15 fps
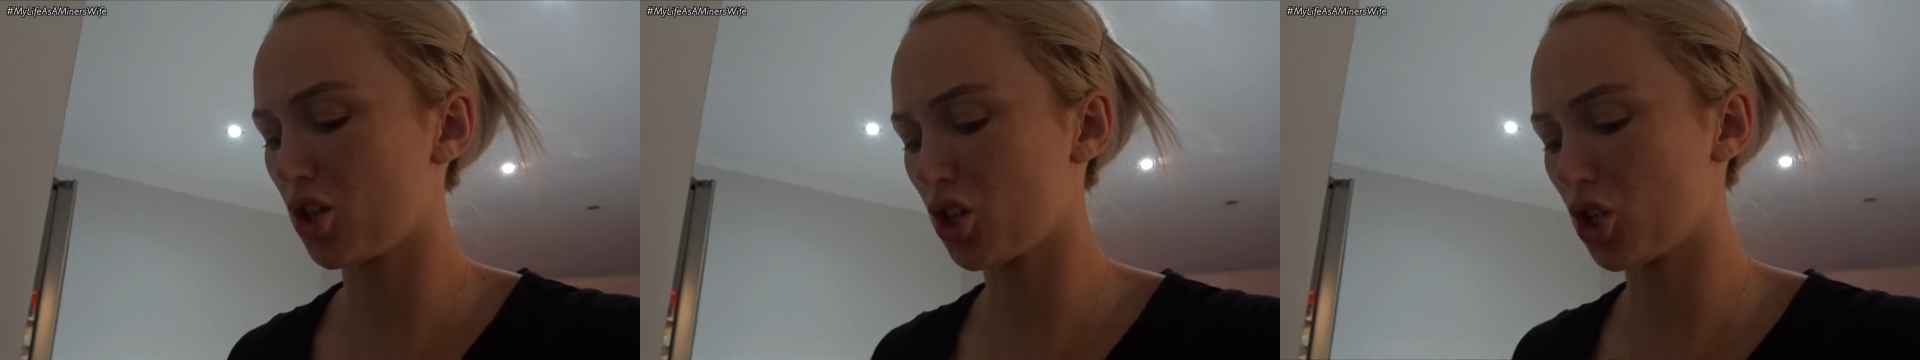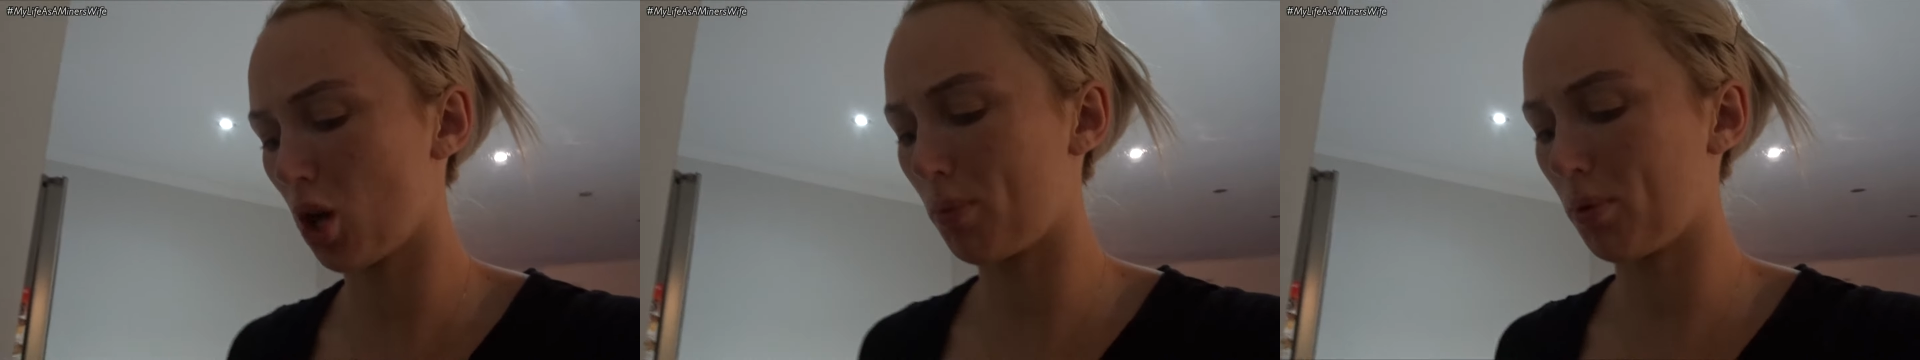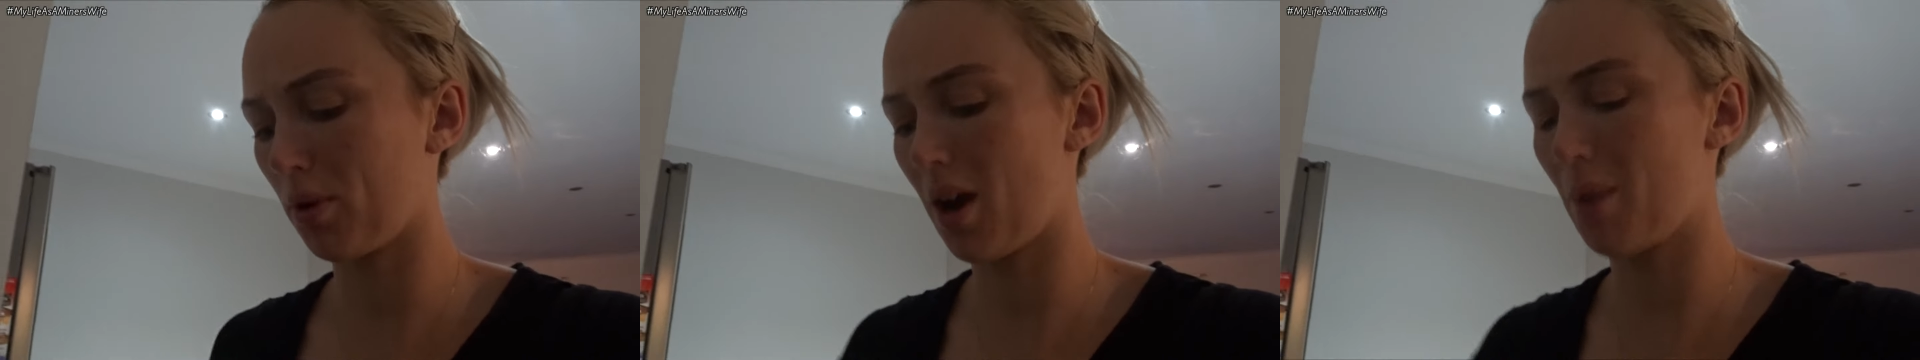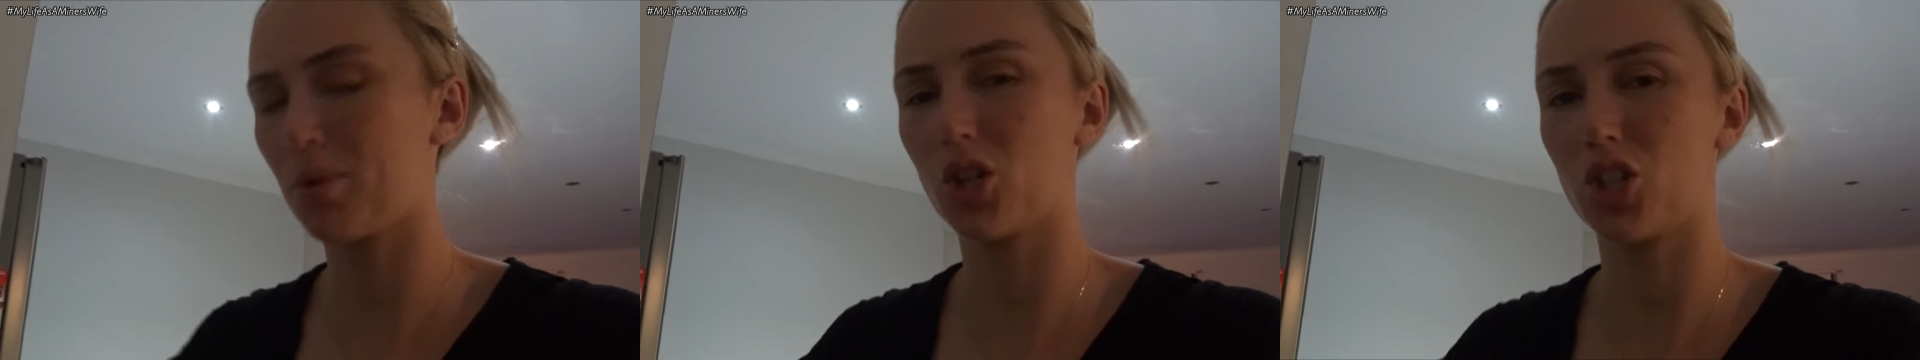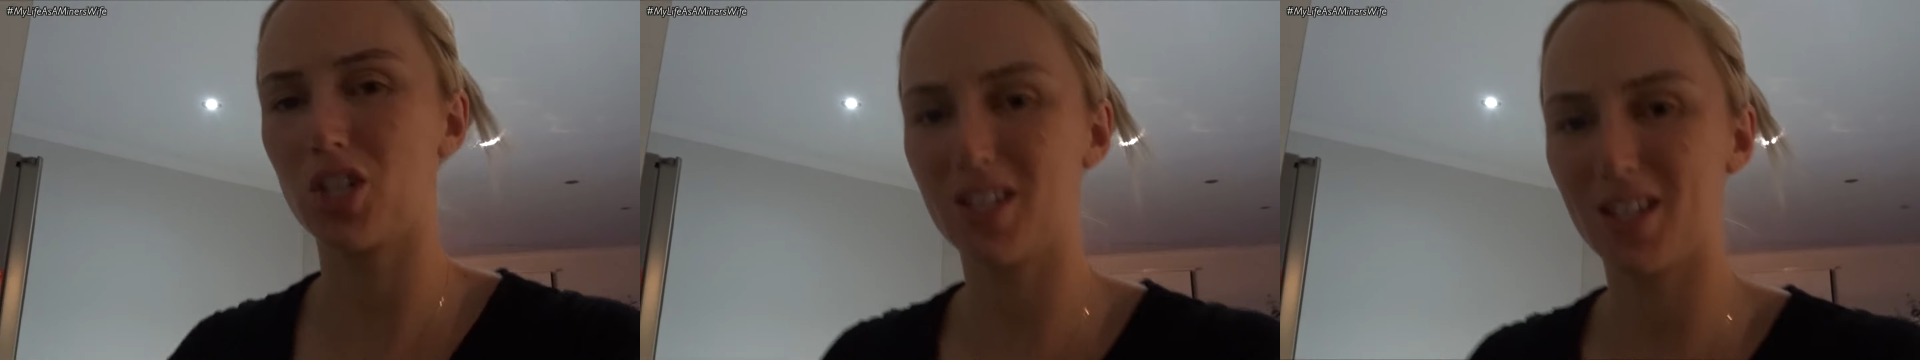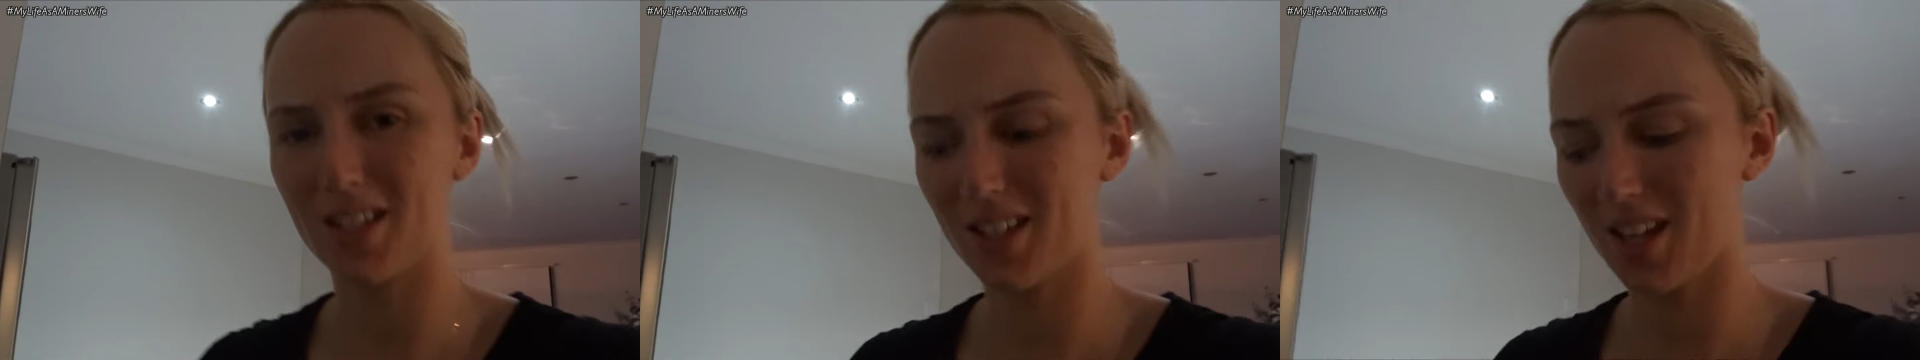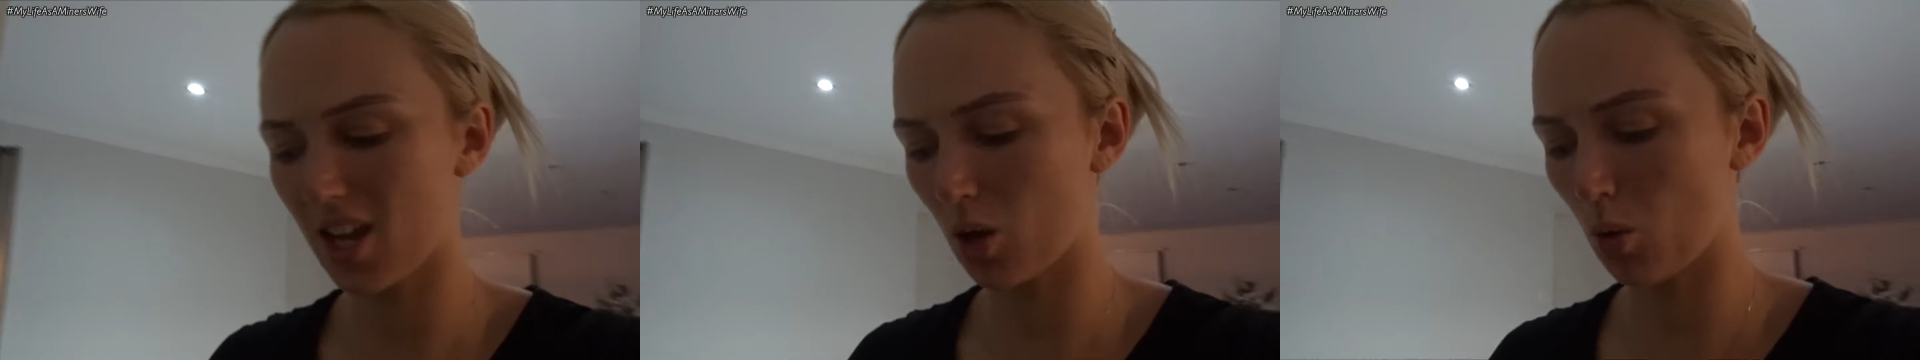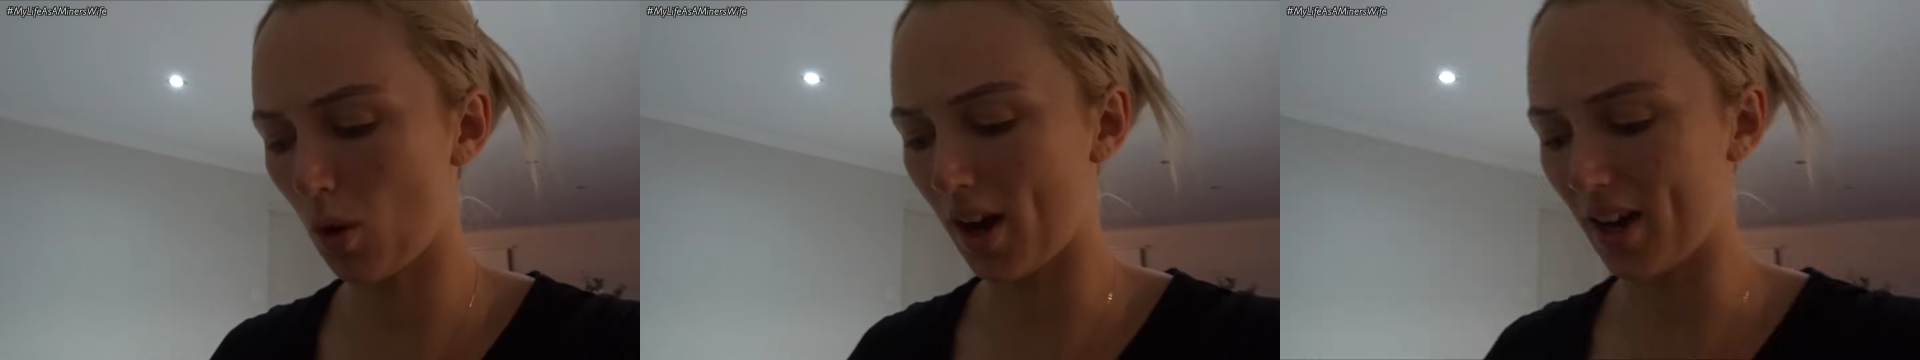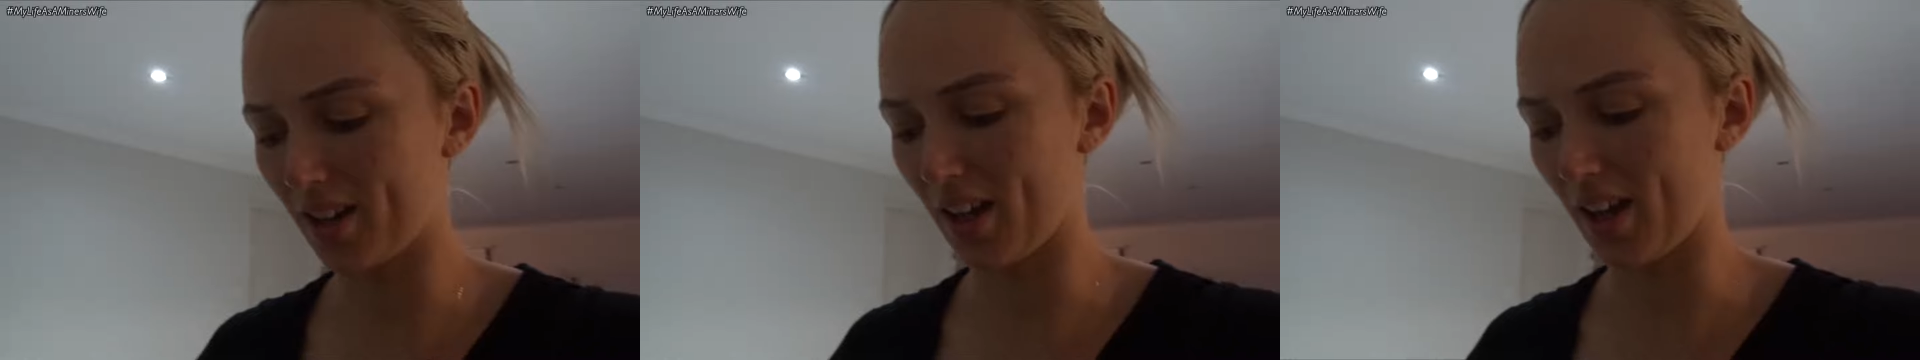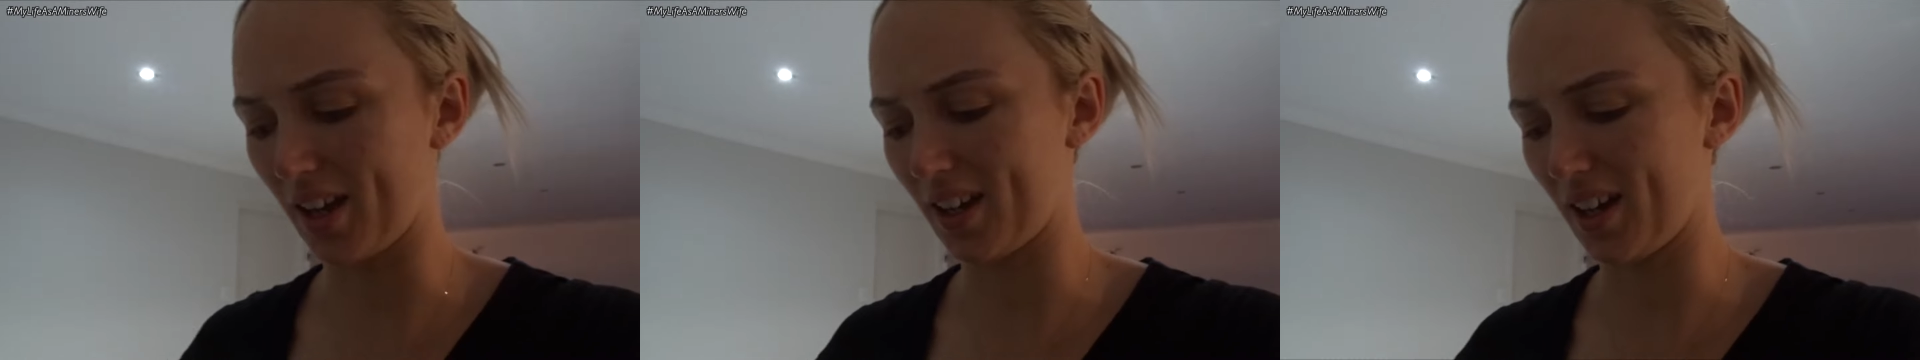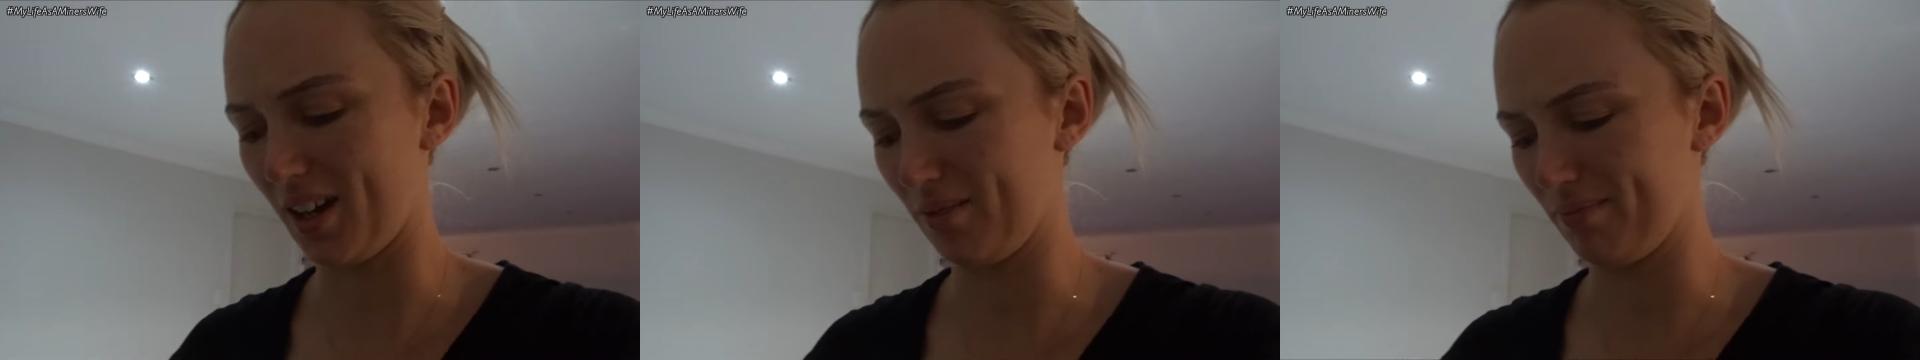to top her up because she does get quite like